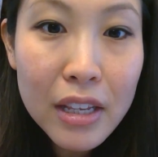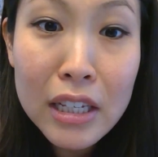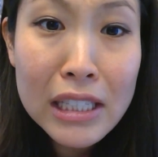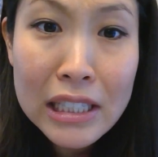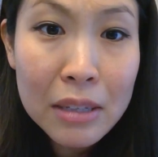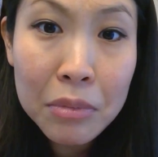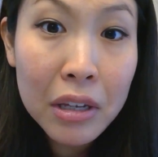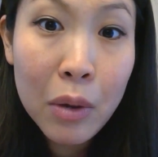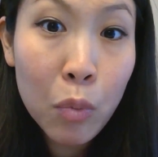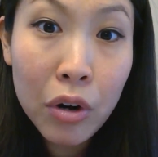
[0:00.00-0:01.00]
Is that
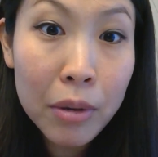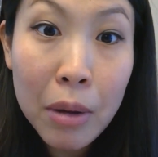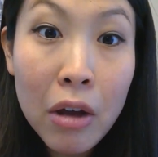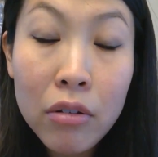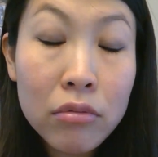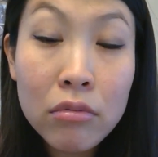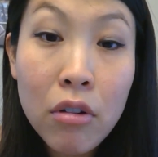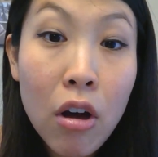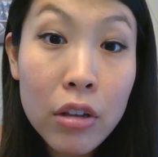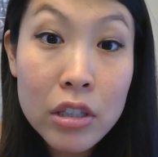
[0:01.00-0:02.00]
something I worry about
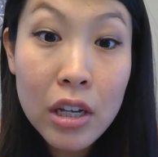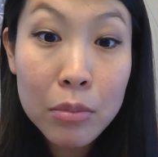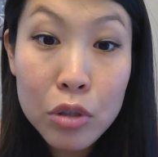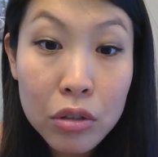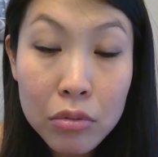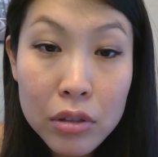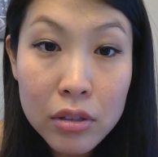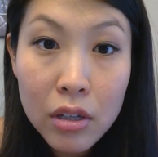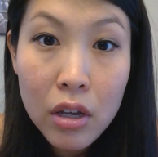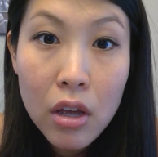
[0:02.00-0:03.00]
all the time too, is
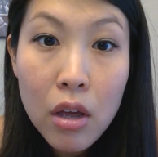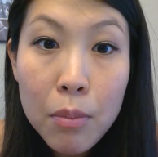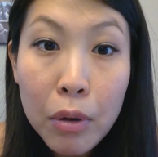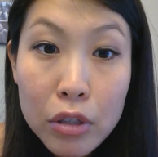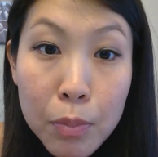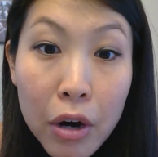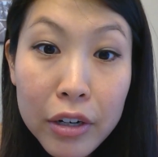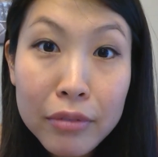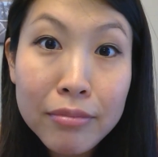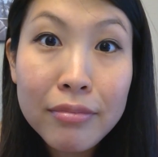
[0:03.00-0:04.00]

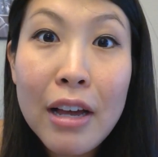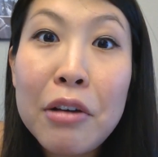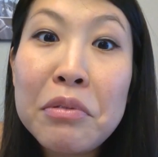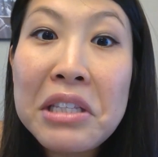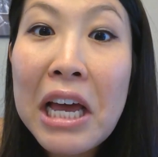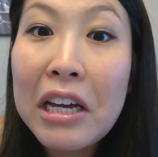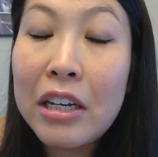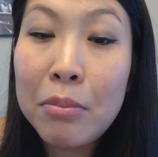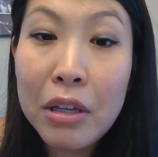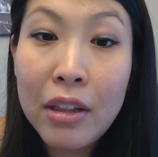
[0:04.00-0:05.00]
postpartum. How is that
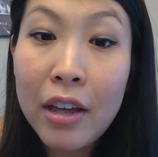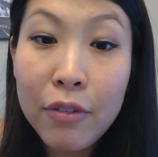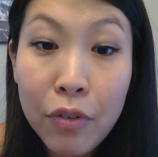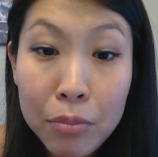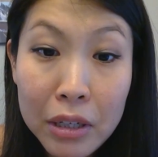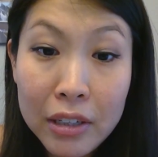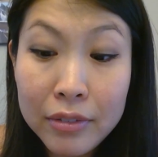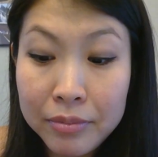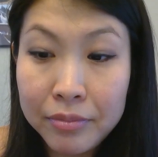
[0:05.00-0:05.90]
going to be like for me?